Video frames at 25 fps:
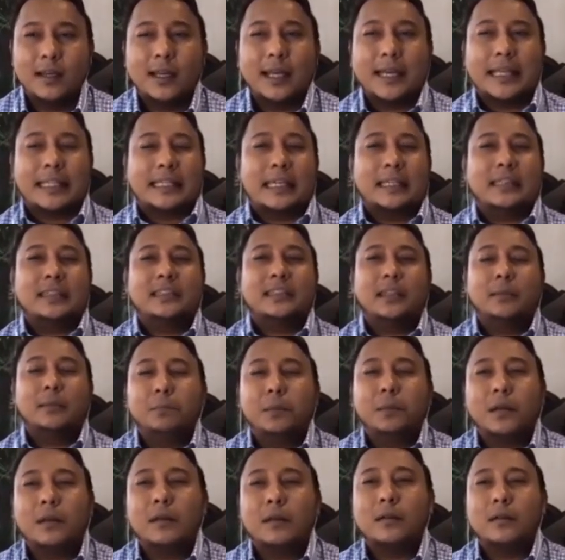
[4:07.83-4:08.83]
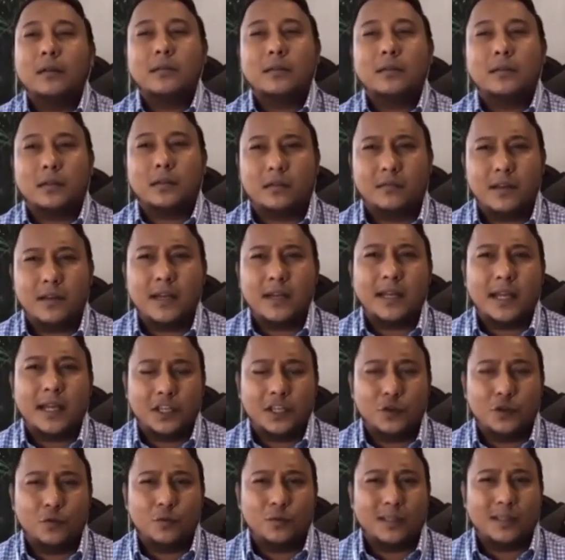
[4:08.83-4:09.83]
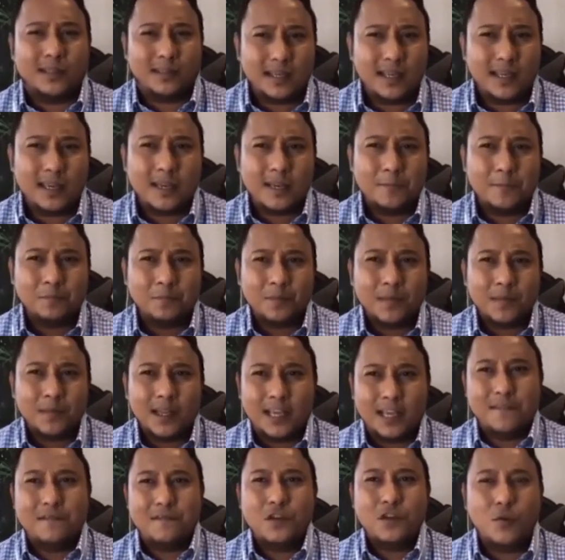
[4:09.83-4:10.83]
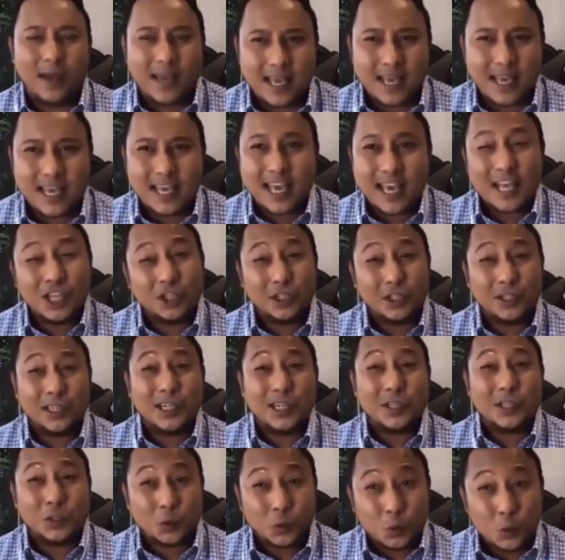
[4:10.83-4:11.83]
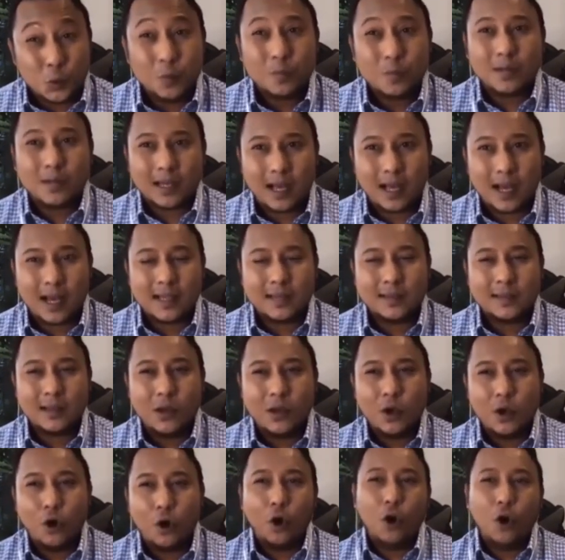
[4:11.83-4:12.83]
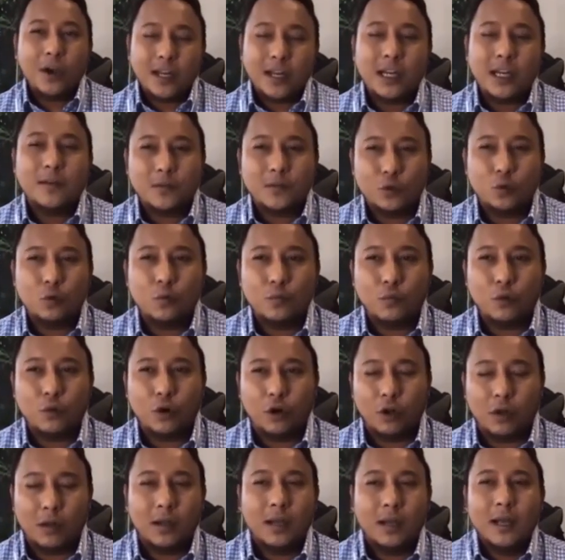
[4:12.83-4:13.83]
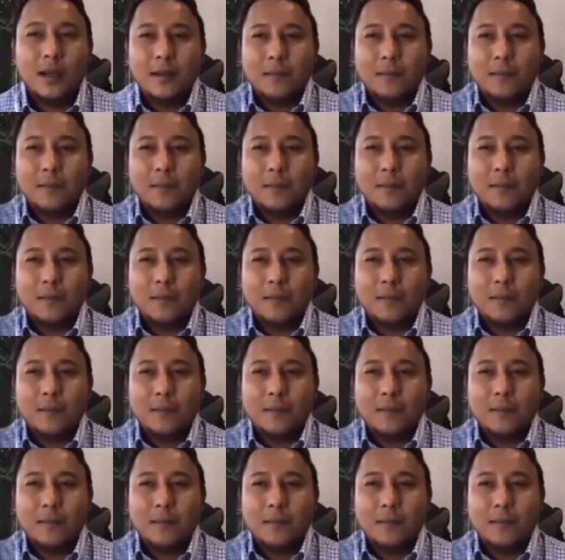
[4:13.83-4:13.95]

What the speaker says: is a typical screen that you see if you are engaged in a Zoom class or in a Zoom call.